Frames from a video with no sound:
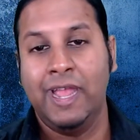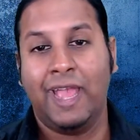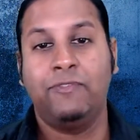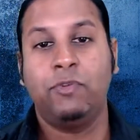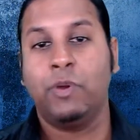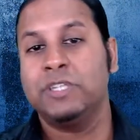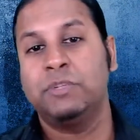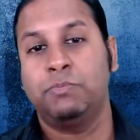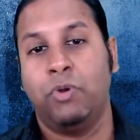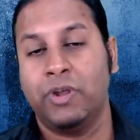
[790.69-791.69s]
And if you want to
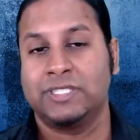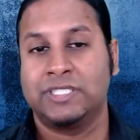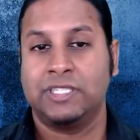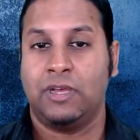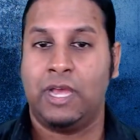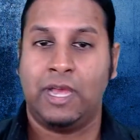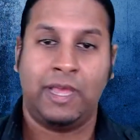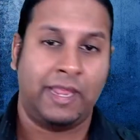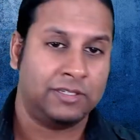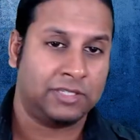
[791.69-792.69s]
support us
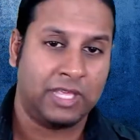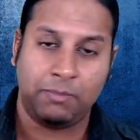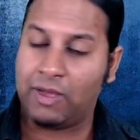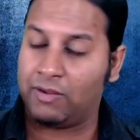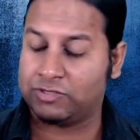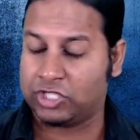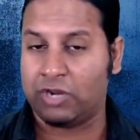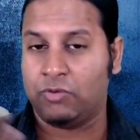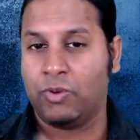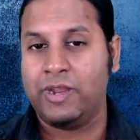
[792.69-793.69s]
and keep our
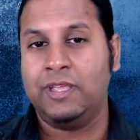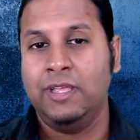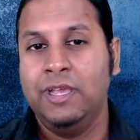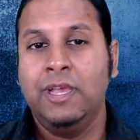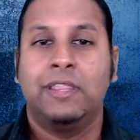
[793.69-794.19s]
channel running,